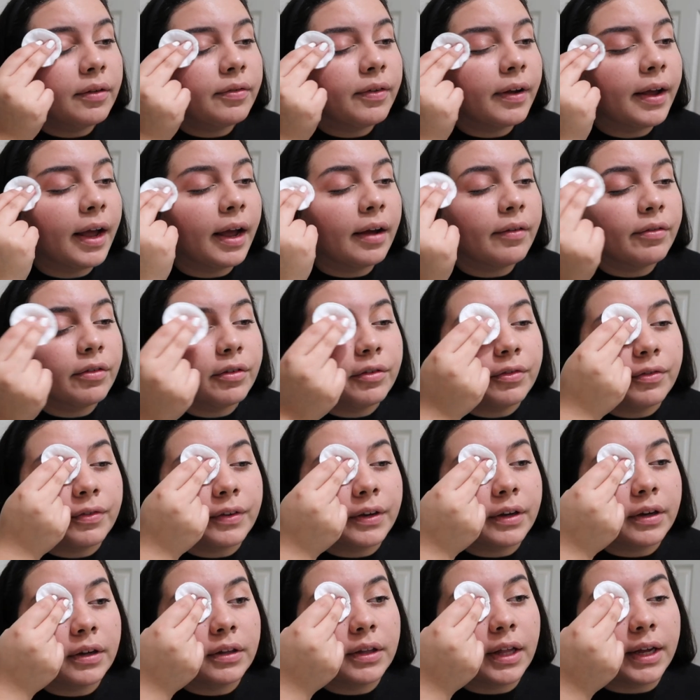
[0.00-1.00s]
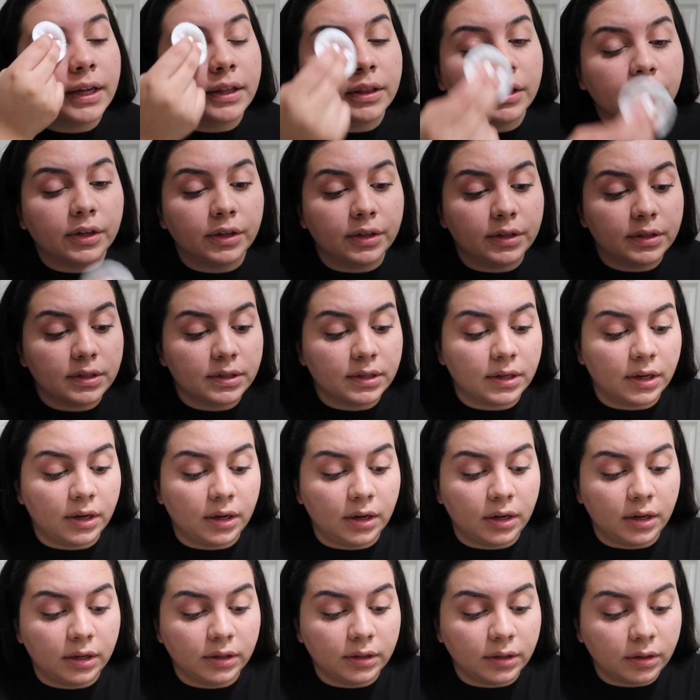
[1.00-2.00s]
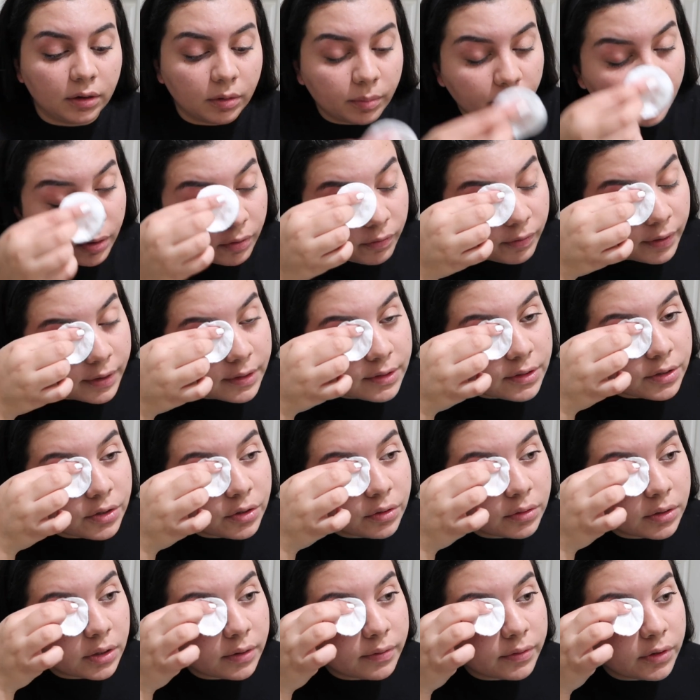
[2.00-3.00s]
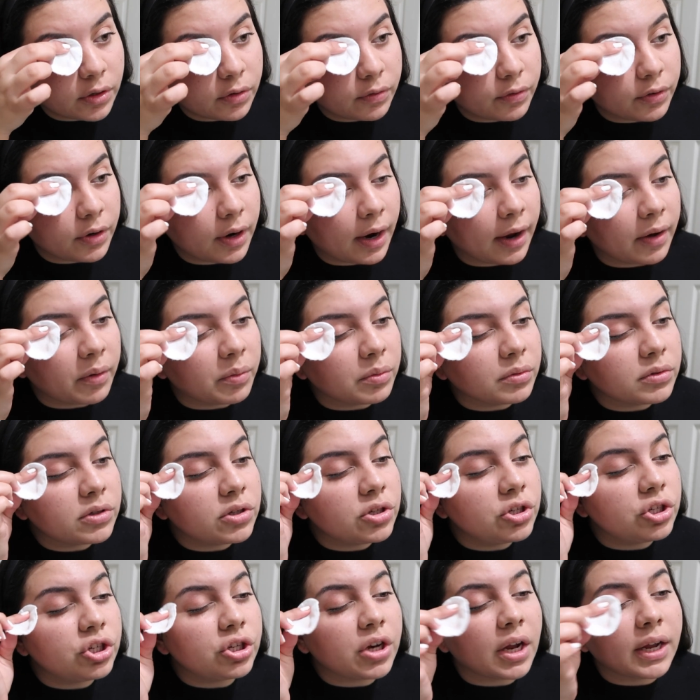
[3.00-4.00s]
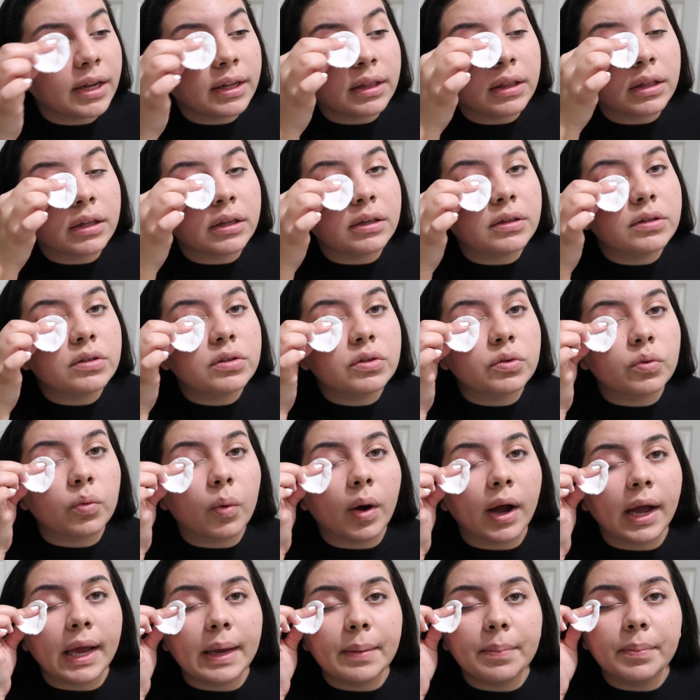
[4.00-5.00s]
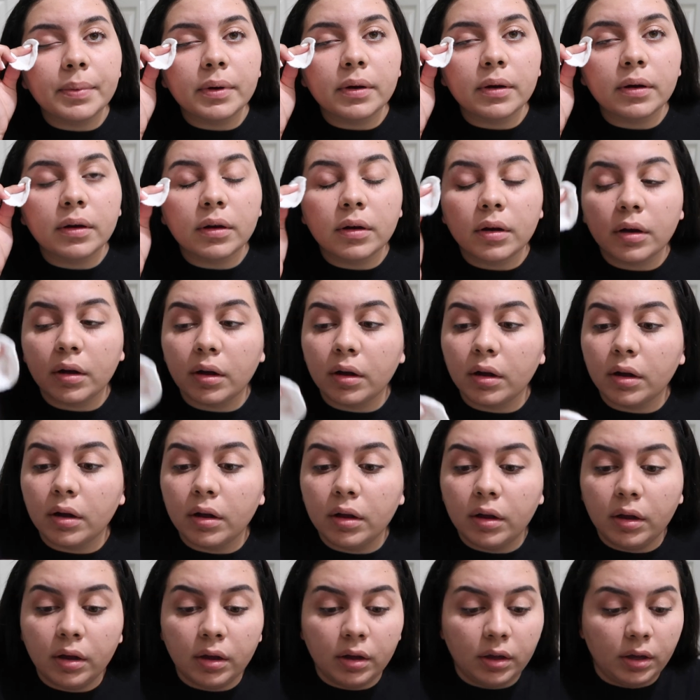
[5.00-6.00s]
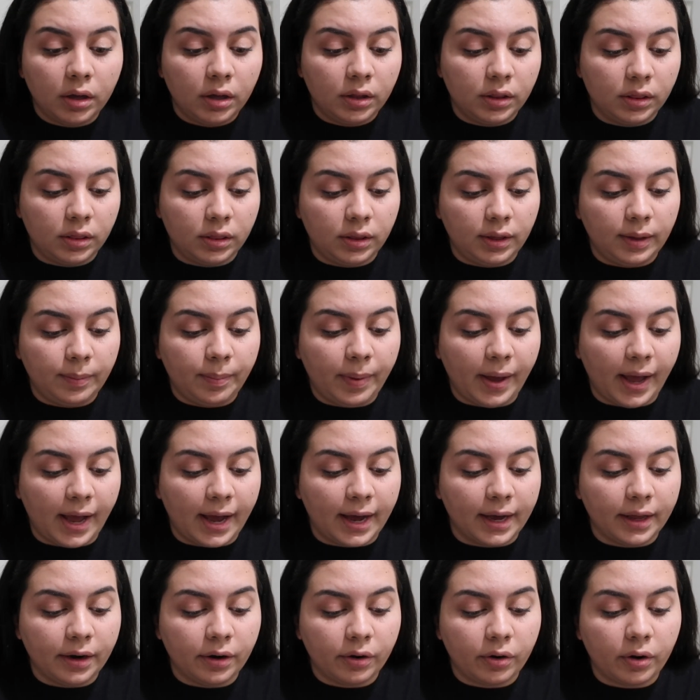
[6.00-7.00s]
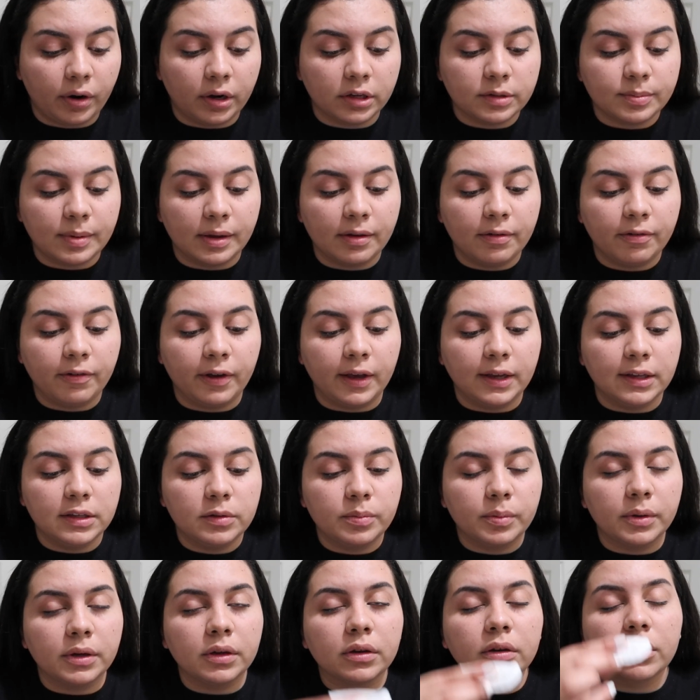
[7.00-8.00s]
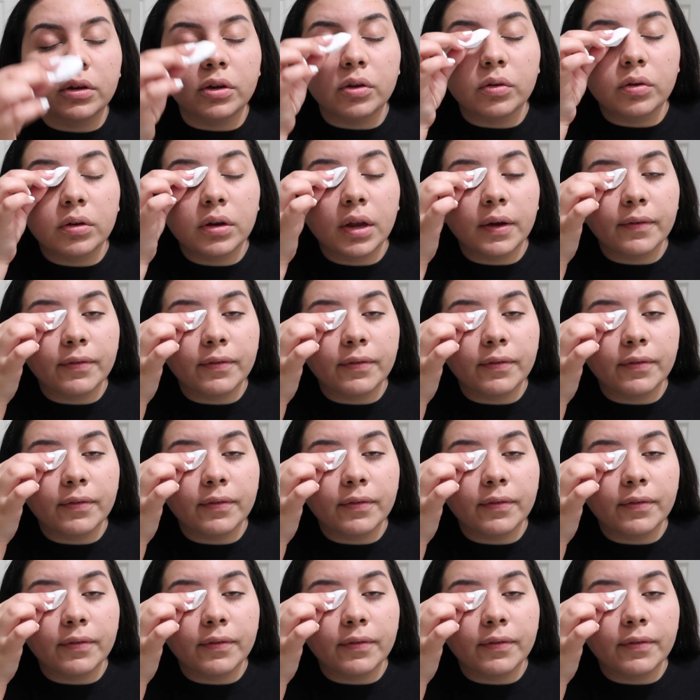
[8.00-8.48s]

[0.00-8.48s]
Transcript: if I ever feel like there's a little bit of residue left over, I will gently swipe the pad across my face, but you